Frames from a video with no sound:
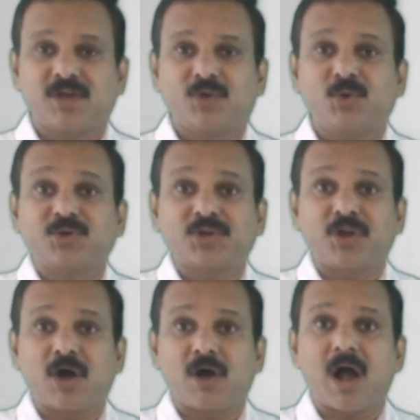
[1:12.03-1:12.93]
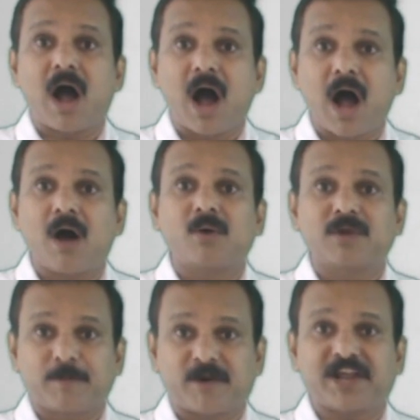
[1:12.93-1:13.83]
you should know how
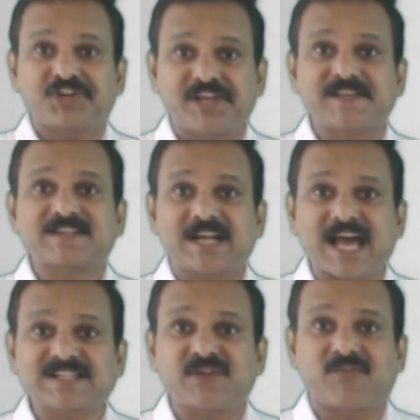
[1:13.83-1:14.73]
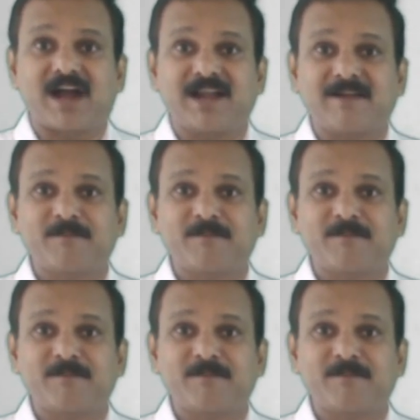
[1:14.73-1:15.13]
reproduction is classified.